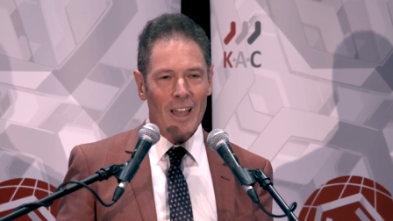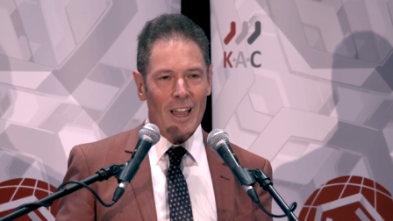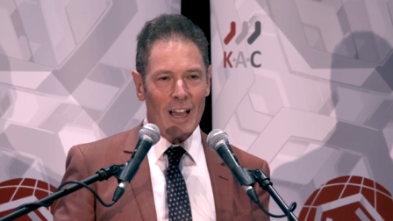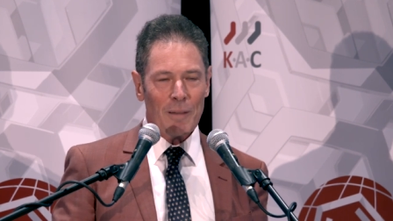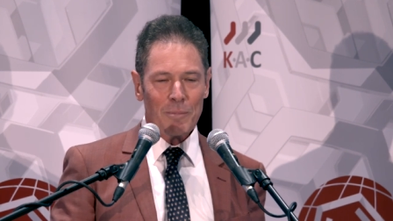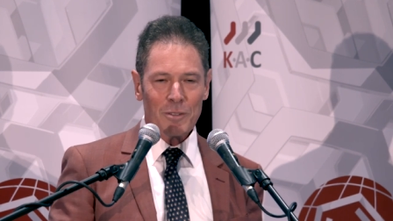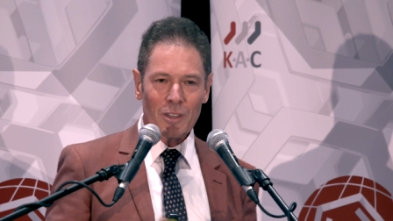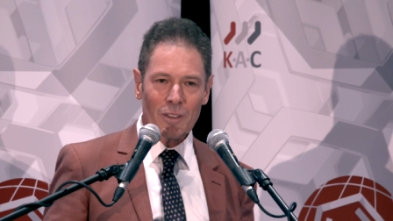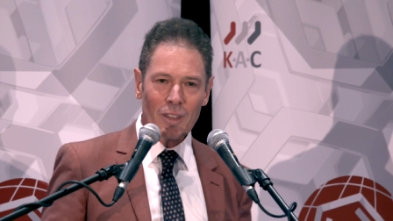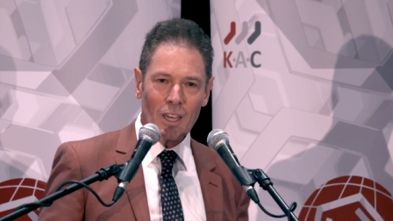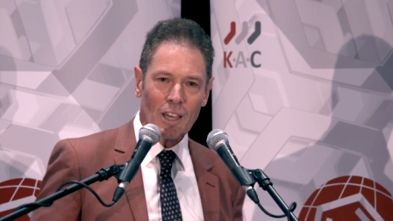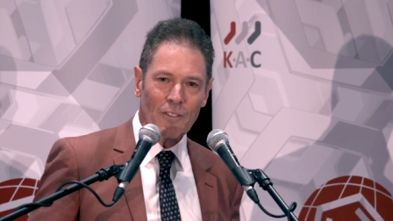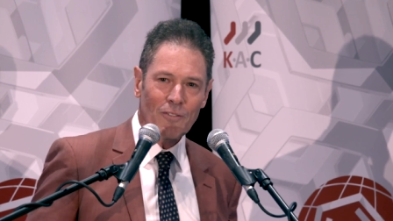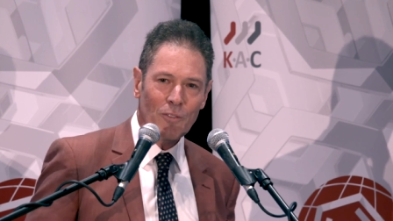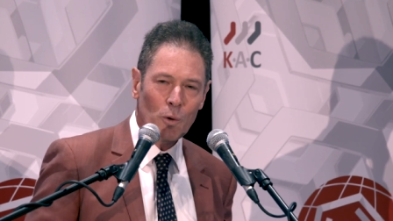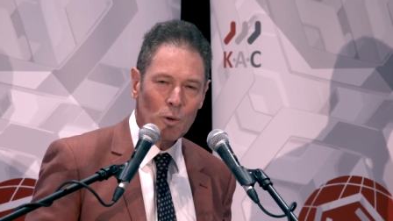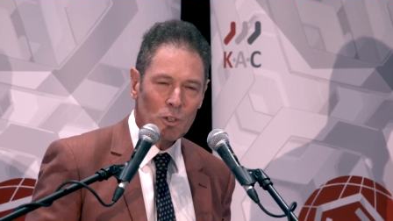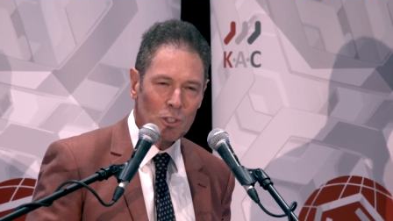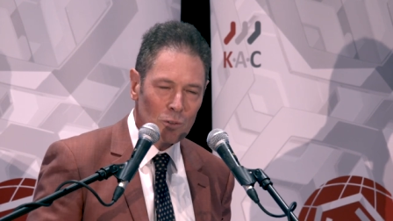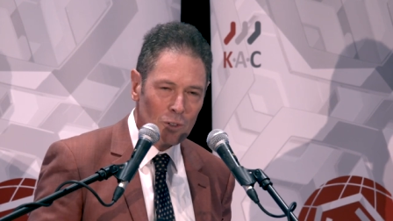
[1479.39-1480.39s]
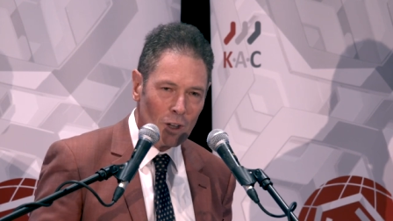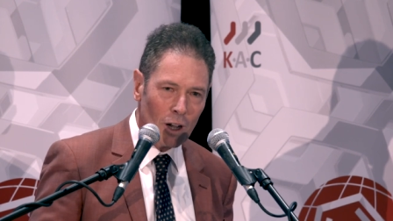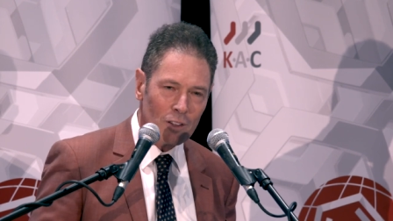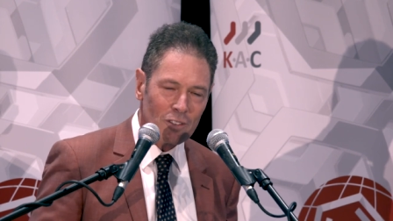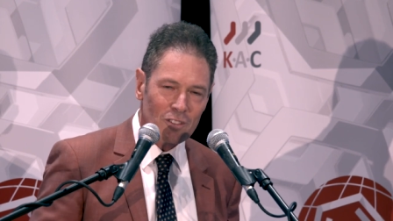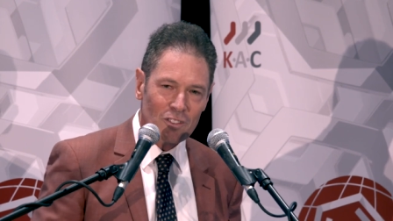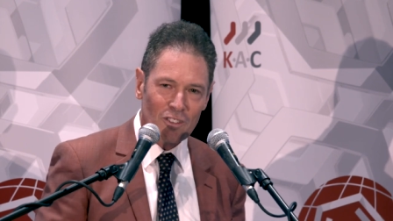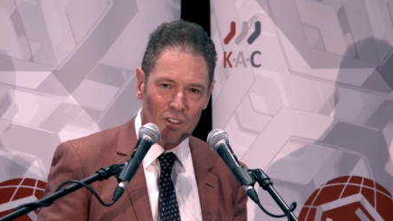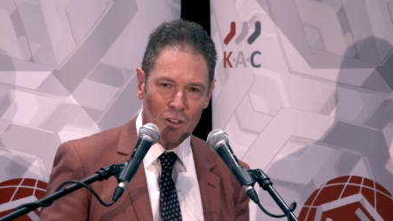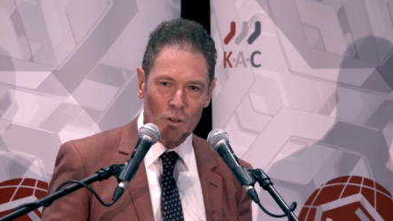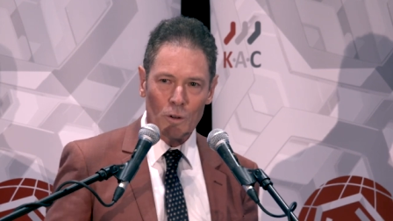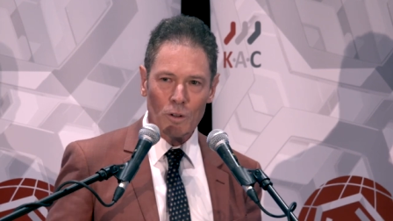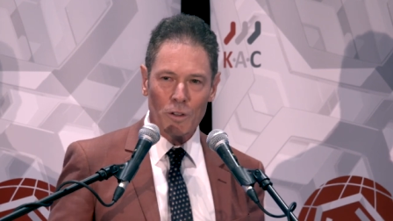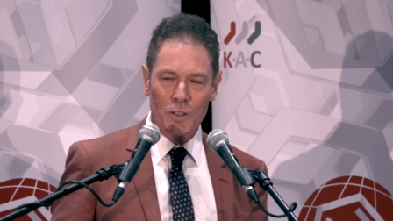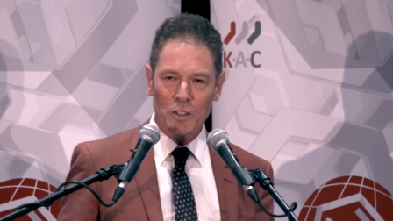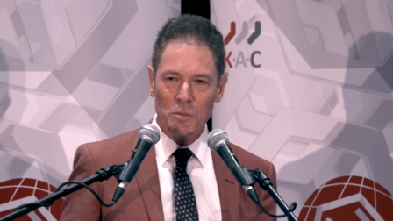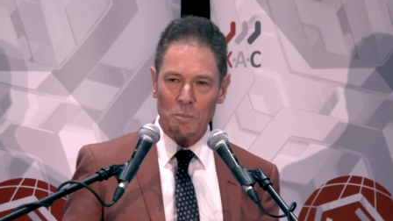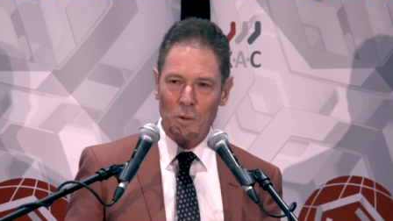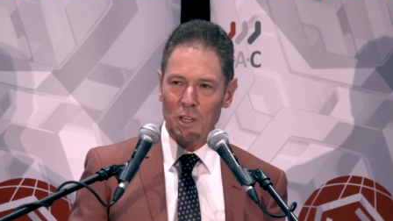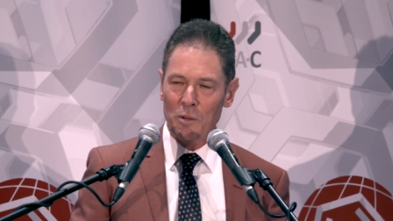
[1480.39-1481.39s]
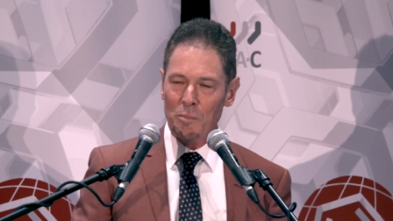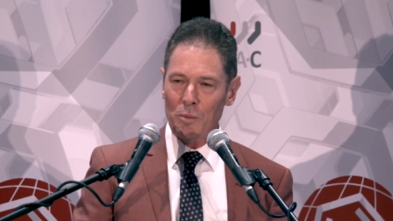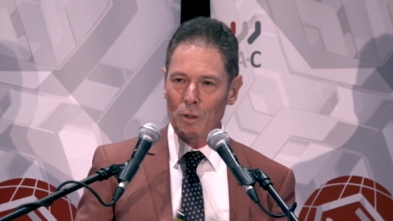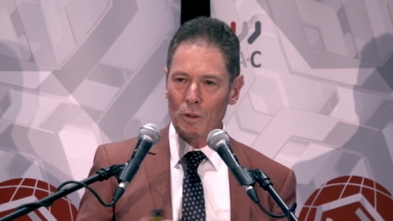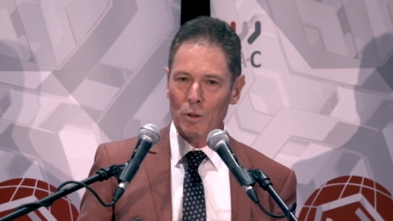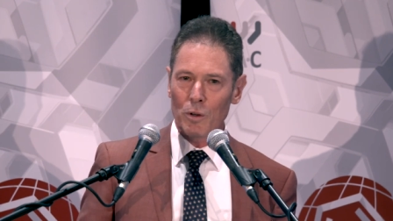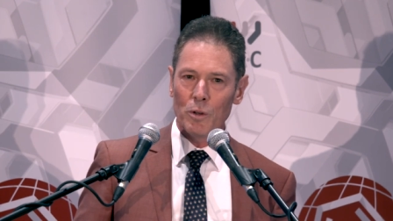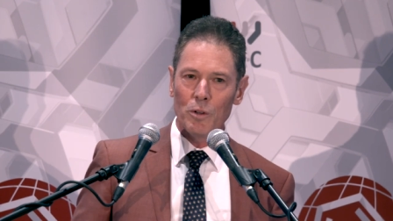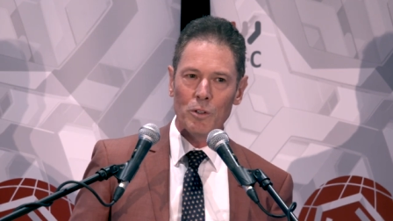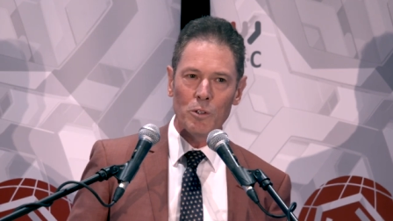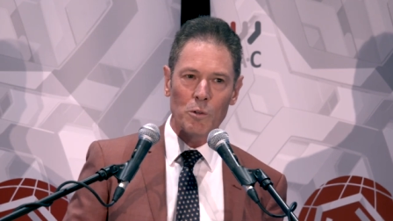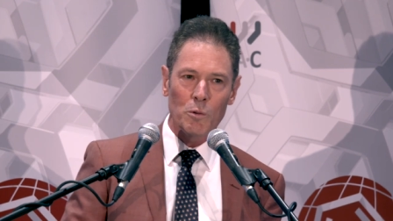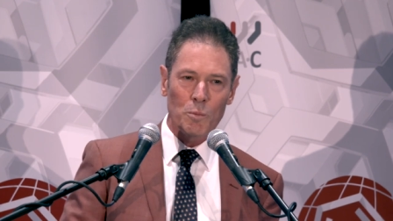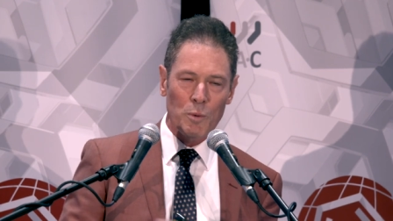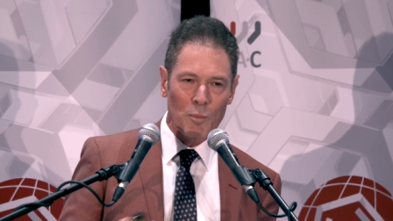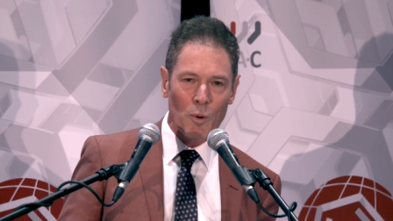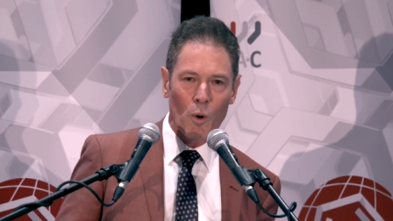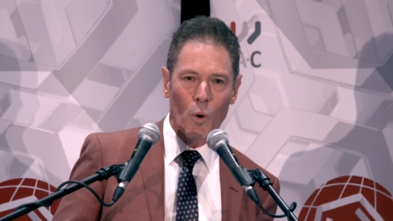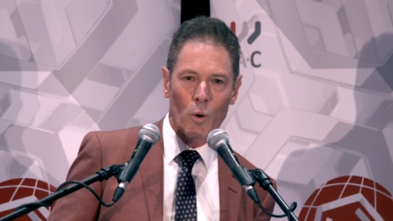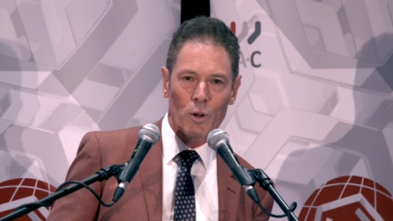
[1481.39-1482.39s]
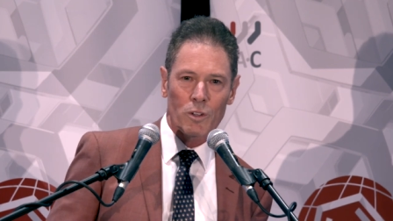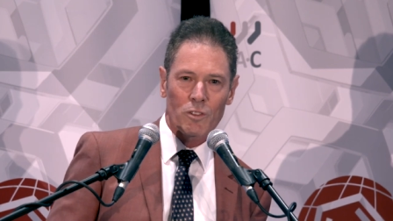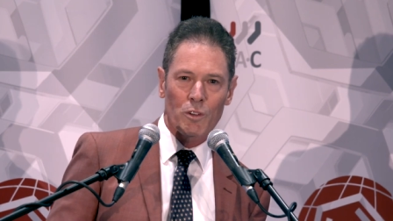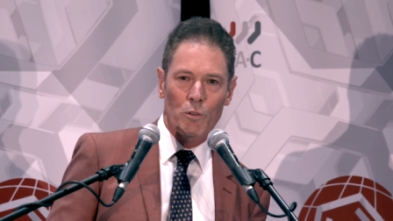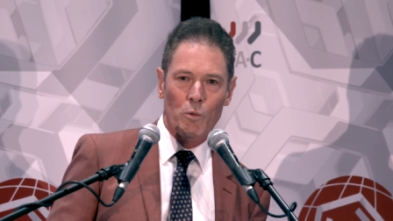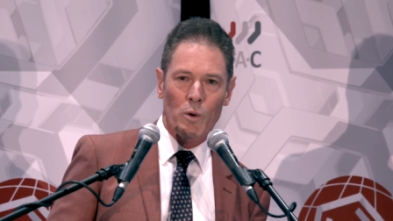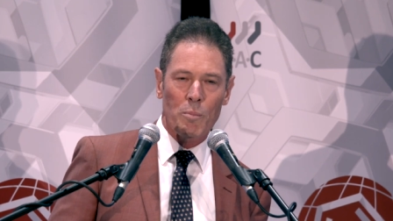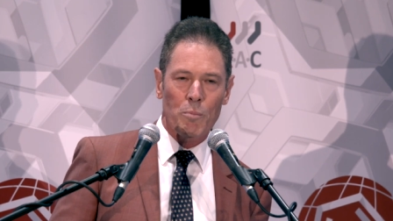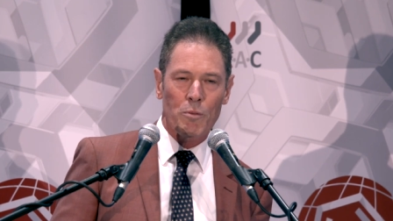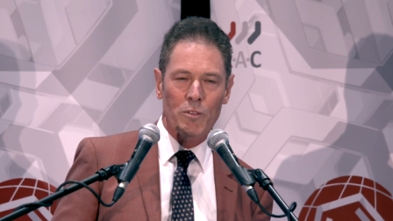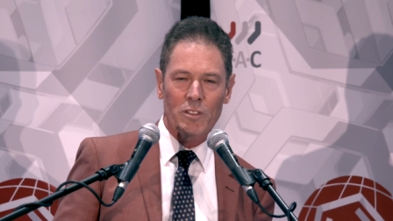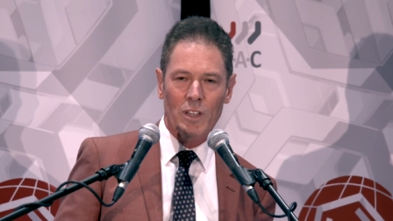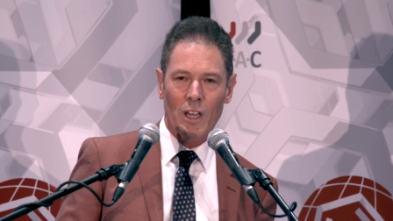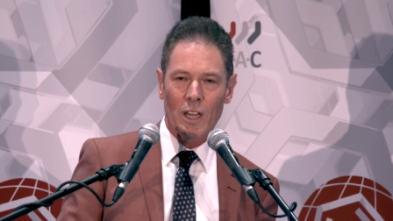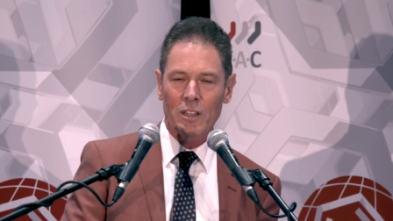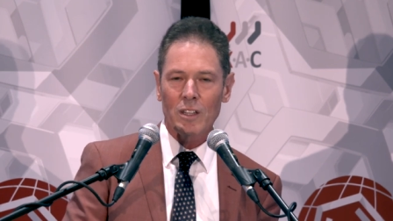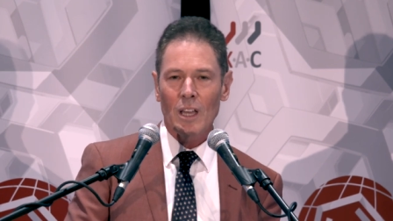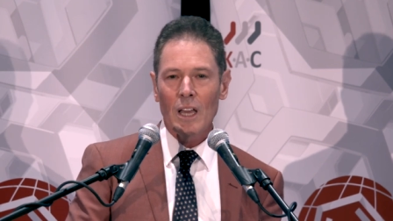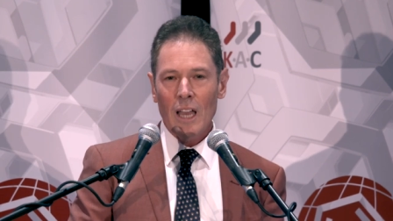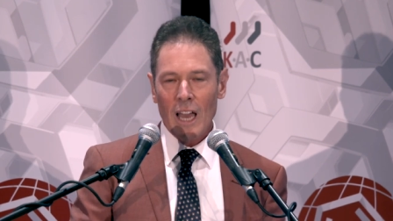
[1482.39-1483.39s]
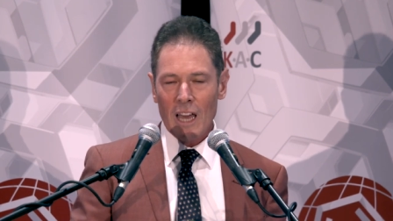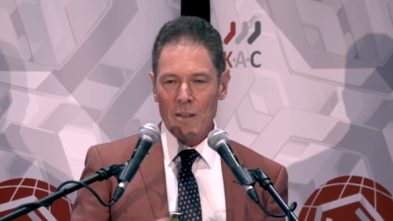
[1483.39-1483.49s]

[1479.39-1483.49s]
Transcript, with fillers: Um, so therefore, you don't see all these people who you purport to represent.